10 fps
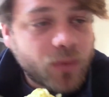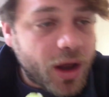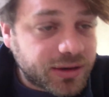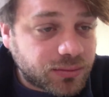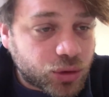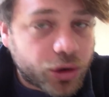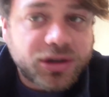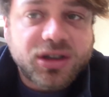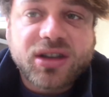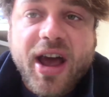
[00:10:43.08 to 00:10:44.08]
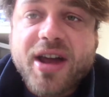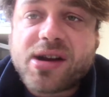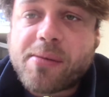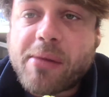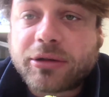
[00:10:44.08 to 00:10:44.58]
more
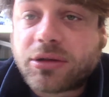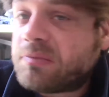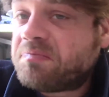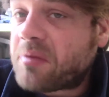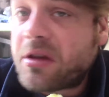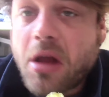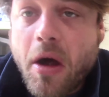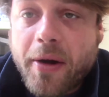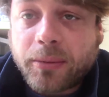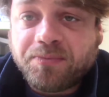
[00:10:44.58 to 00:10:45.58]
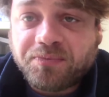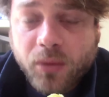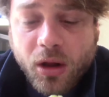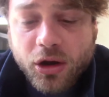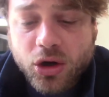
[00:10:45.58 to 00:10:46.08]
detail about the
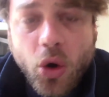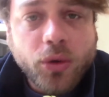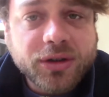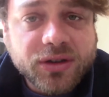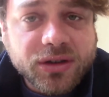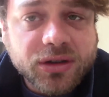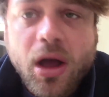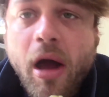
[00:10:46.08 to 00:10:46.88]
clothes,